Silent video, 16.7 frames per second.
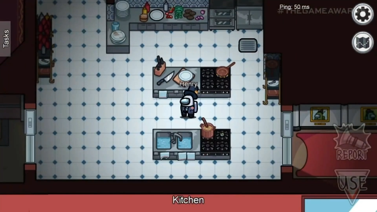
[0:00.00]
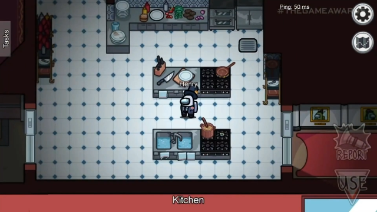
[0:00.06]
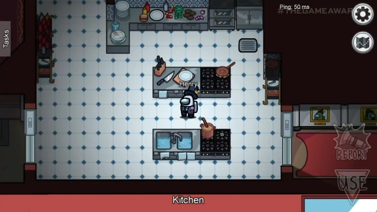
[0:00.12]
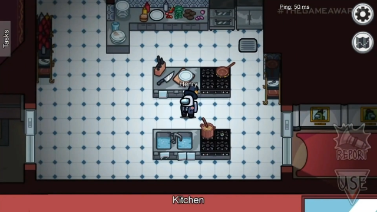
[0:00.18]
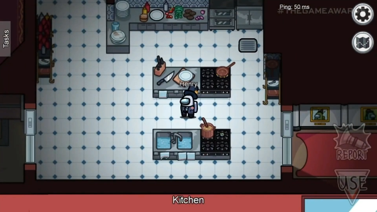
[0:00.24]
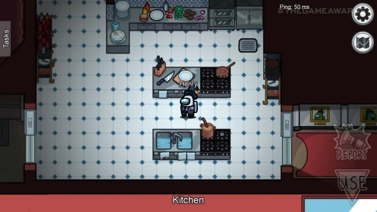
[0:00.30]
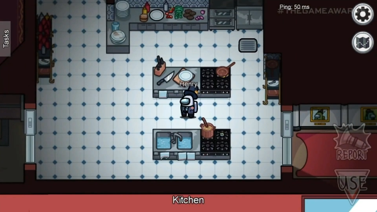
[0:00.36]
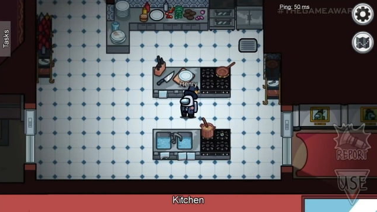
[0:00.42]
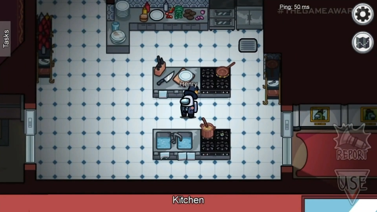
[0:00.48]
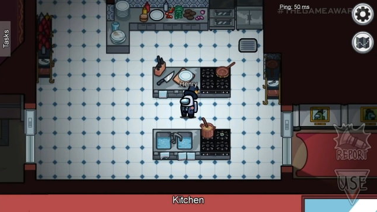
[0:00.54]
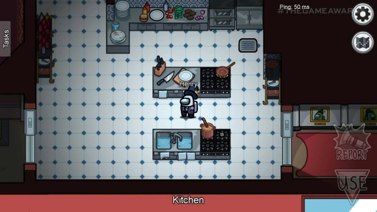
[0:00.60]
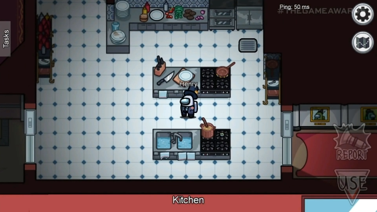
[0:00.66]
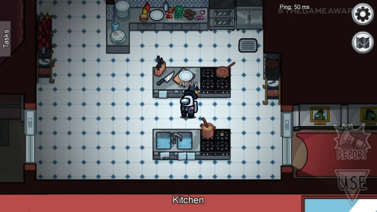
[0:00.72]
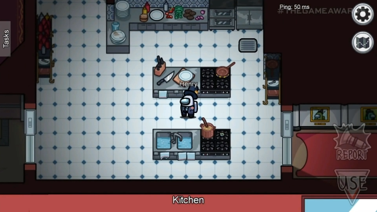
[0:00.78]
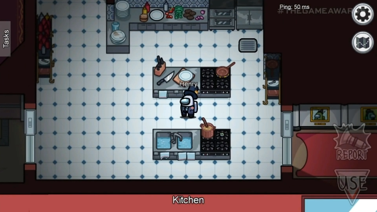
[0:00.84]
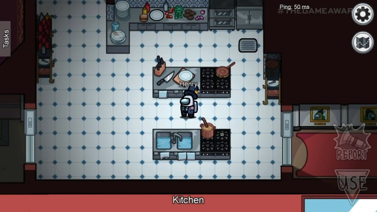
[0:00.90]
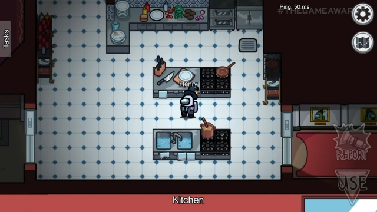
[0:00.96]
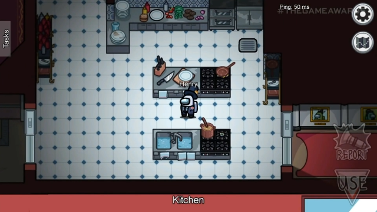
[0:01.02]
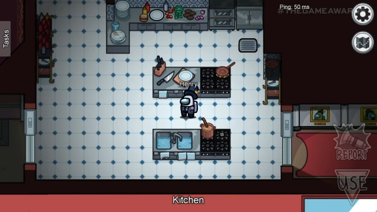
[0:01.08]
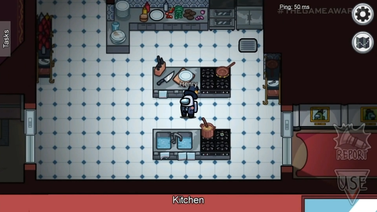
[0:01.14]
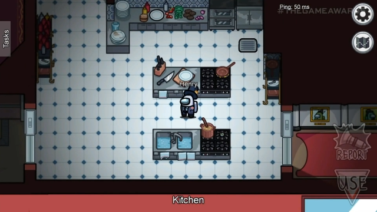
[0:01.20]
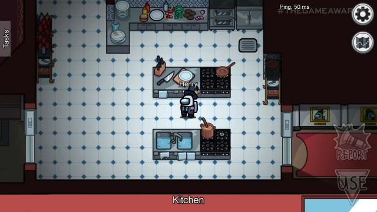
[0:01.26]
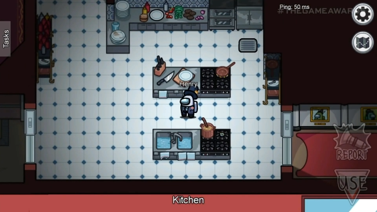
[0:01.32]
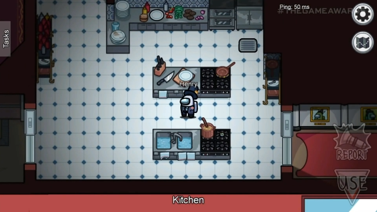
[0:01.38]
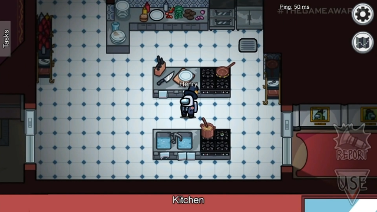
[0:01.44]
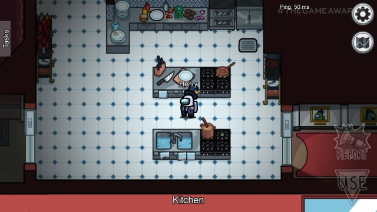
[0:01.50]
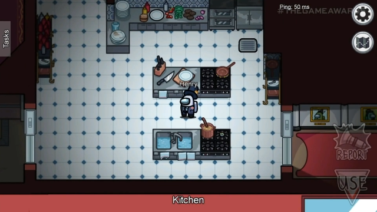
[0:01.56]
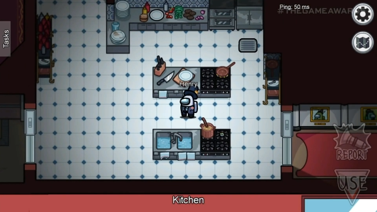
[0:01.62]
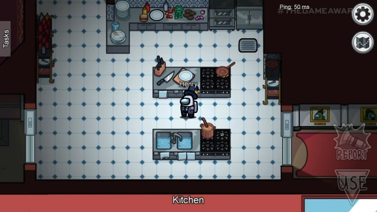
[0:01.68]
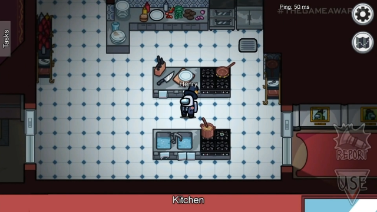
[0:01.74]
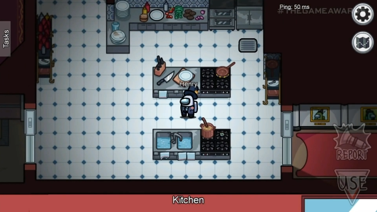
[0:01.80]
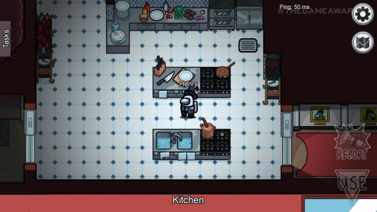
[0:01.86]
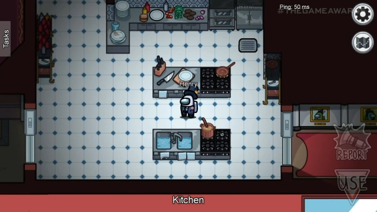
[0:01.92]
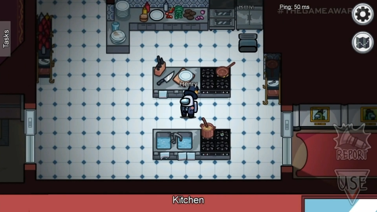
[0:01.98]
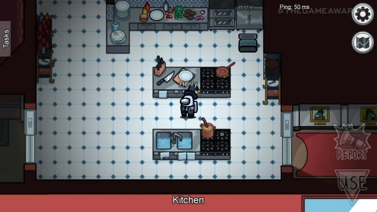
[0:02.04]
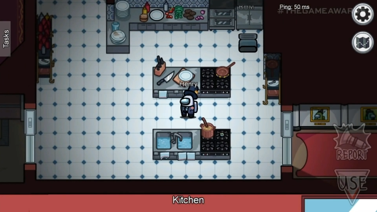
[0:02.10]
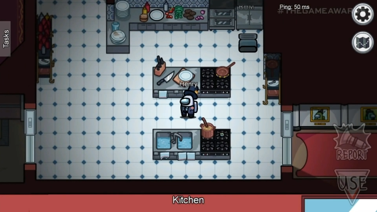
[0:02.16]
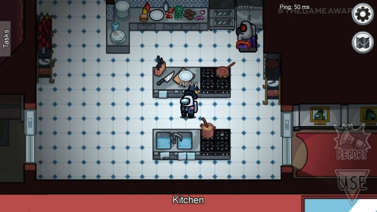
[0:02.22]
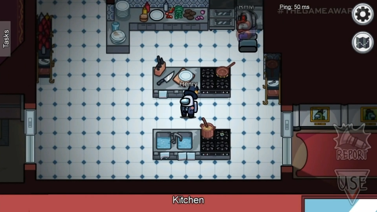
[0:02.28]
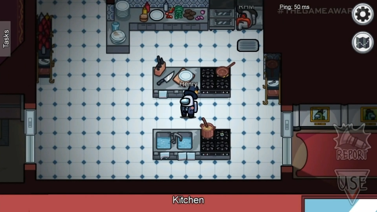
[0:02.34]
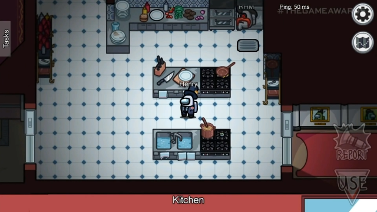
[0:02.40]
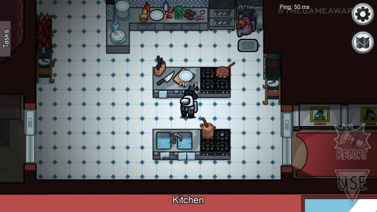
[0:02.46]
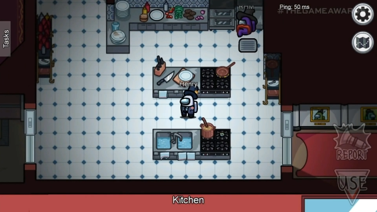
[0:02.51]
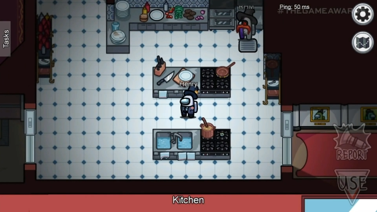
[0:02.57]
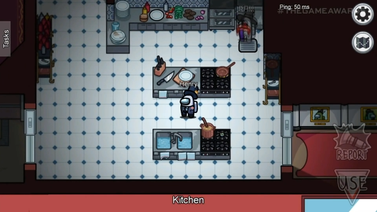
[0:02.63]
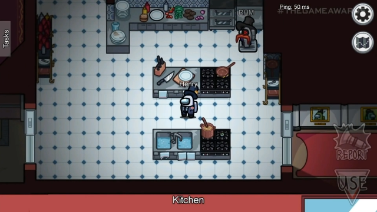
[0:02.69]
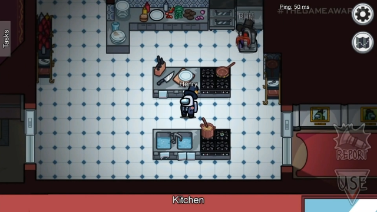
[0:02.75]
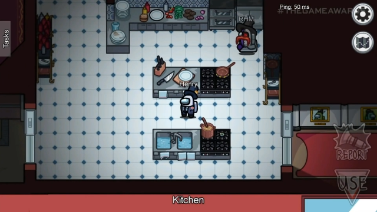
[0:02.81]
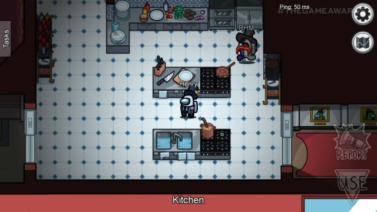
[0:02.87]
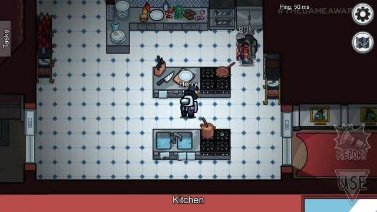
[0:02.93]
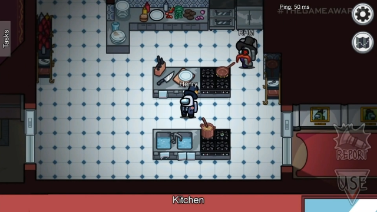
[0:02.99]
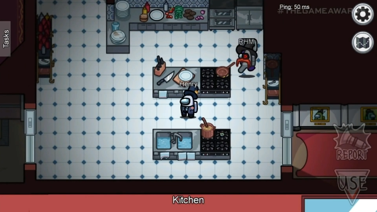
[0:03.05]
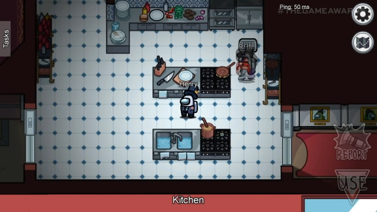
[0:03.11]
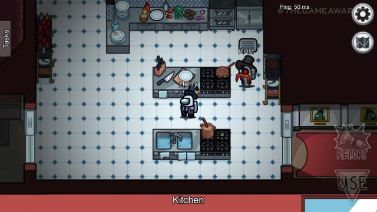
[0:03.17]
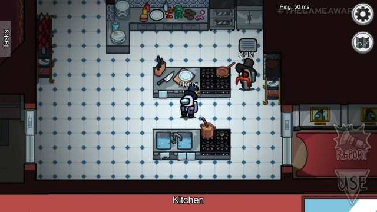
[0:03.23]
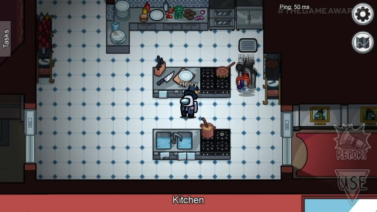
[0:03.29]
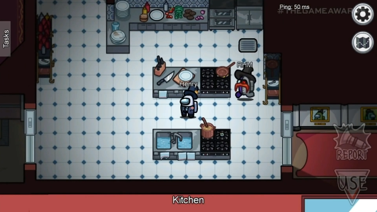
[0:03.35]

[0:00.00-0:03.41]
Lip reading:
Nobody's mouth can be seen.